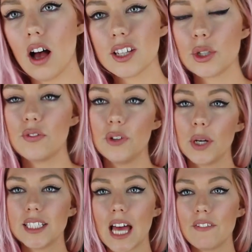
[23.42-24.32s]
Also, if you
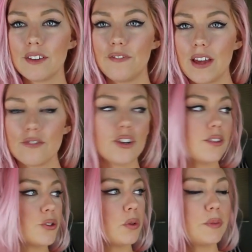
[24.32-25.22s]
guys have a
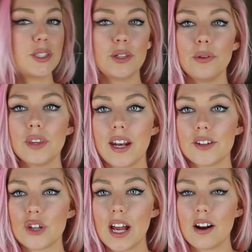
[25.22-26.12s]
favorite swimsuit that I
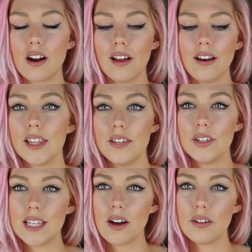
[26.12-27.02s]
tried on, leave
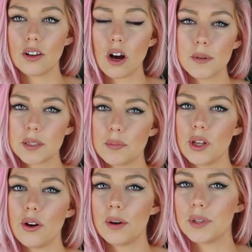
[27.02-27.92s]
it down in the comments
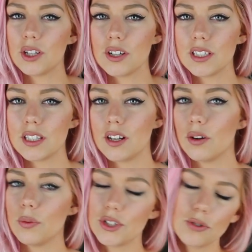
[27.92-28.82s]
below. I'm curious to
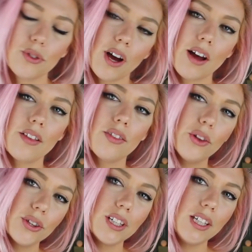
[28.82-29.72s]
know what you thought
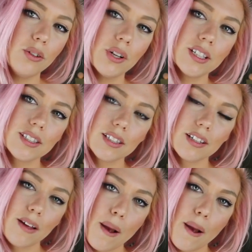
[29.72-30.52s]
looked the cutest.